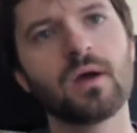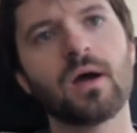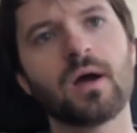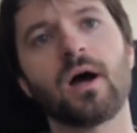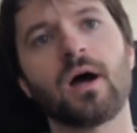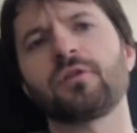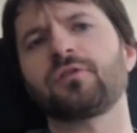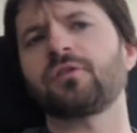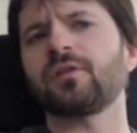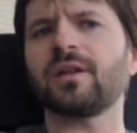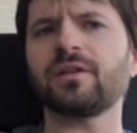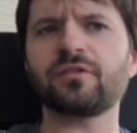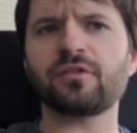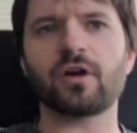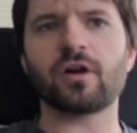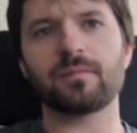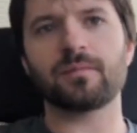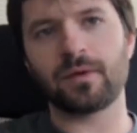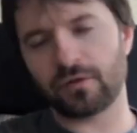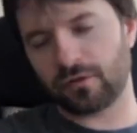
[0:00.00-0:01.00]
So let's
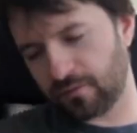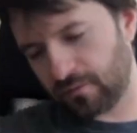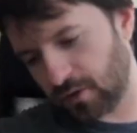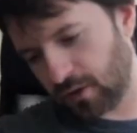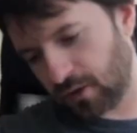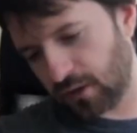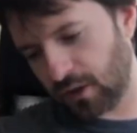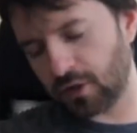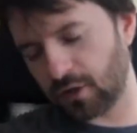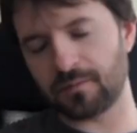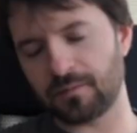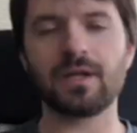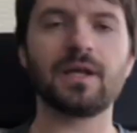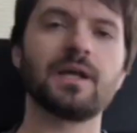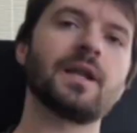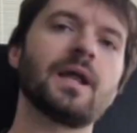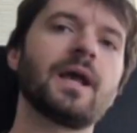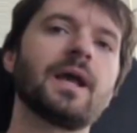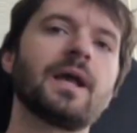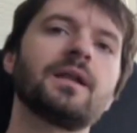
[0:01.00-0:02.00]
talk about some good
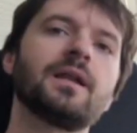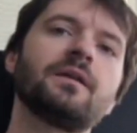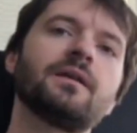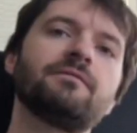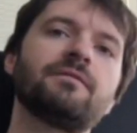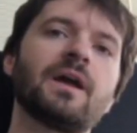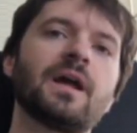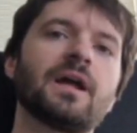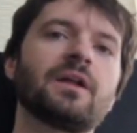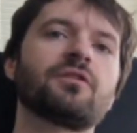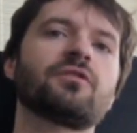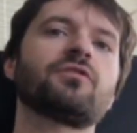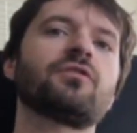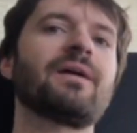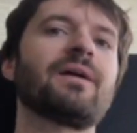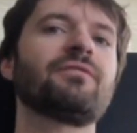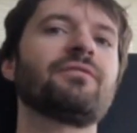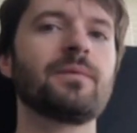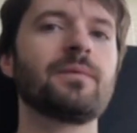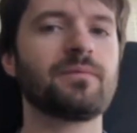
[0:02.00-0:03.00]
intermediate and advanced
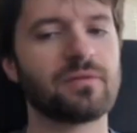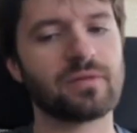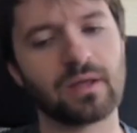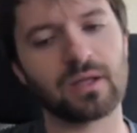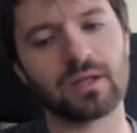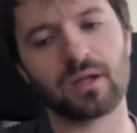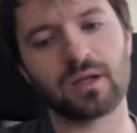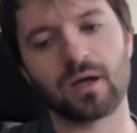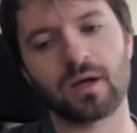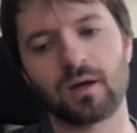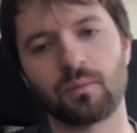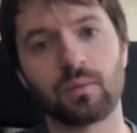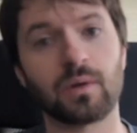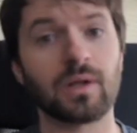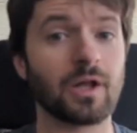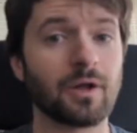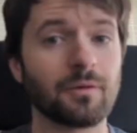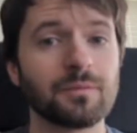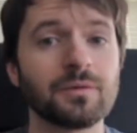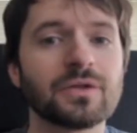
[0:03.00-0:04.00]
draft tips that will
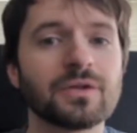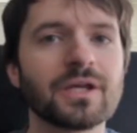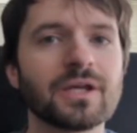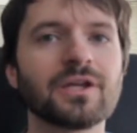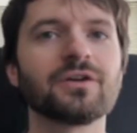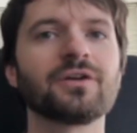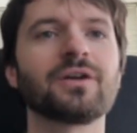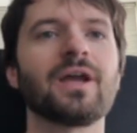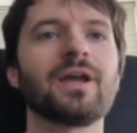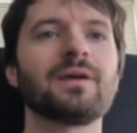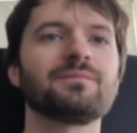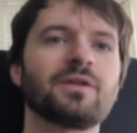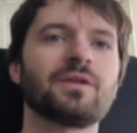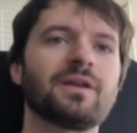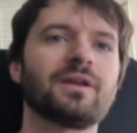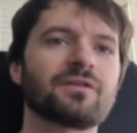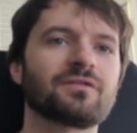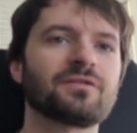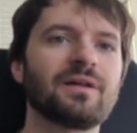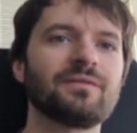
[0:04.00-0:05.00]
help you take your game to the
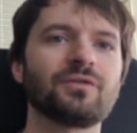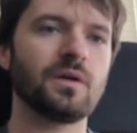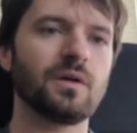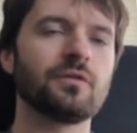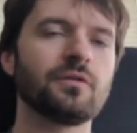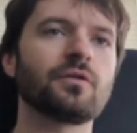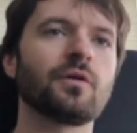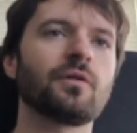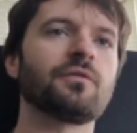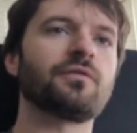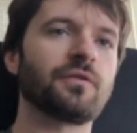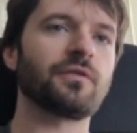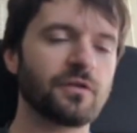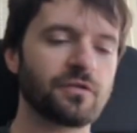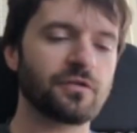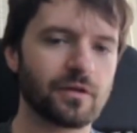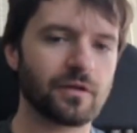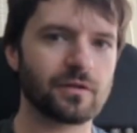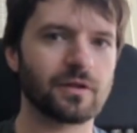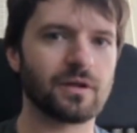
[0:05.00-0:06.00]
next level. So the first
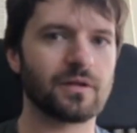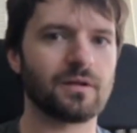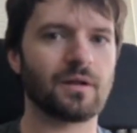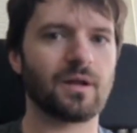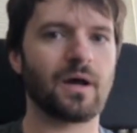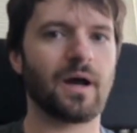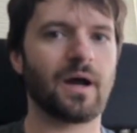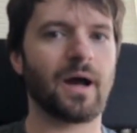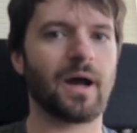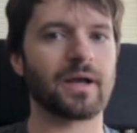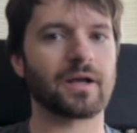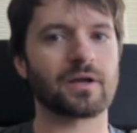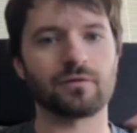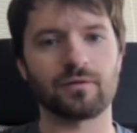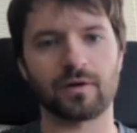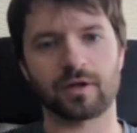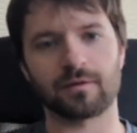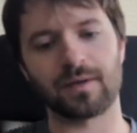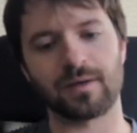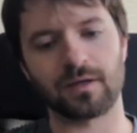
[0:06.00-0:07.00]
thing that I can
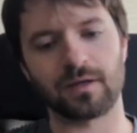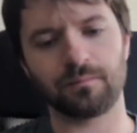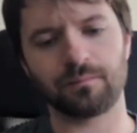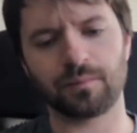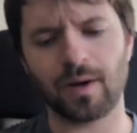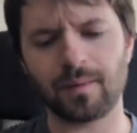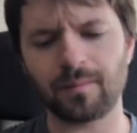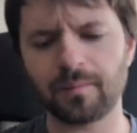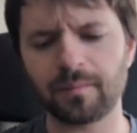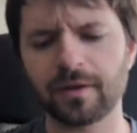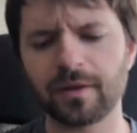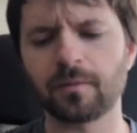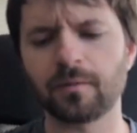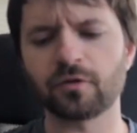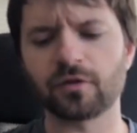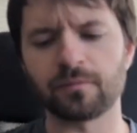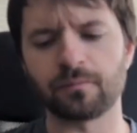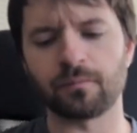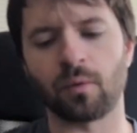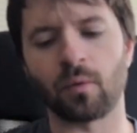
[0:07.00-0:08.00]
recommend, and probably the
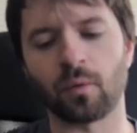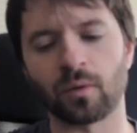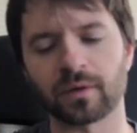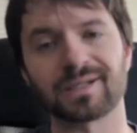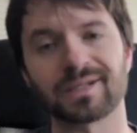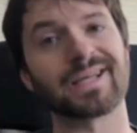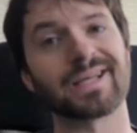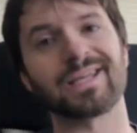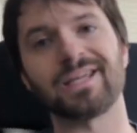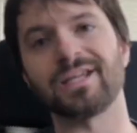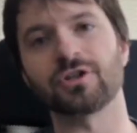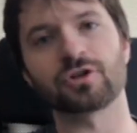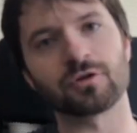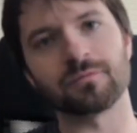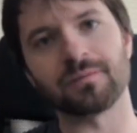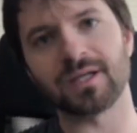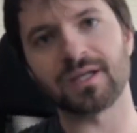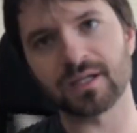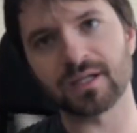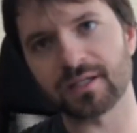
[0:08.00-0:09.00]
most important
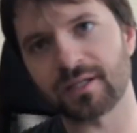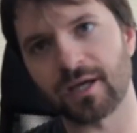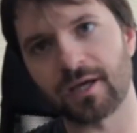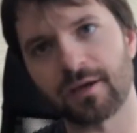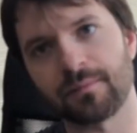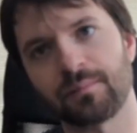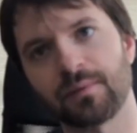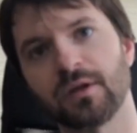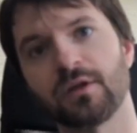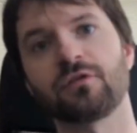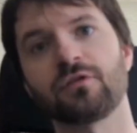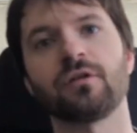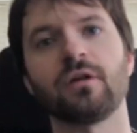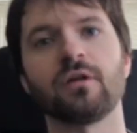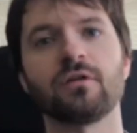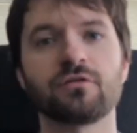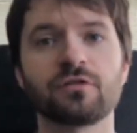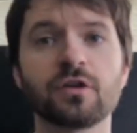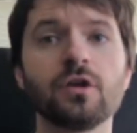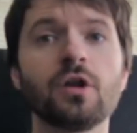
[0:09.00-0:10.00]
intermediate tip, is
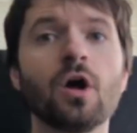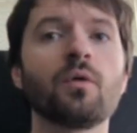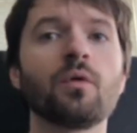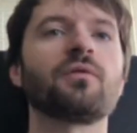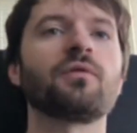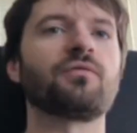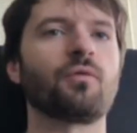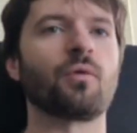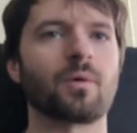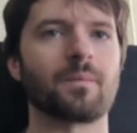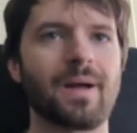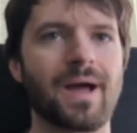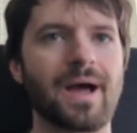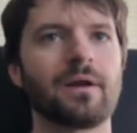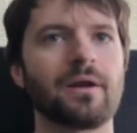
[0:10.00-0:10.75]
to know the format.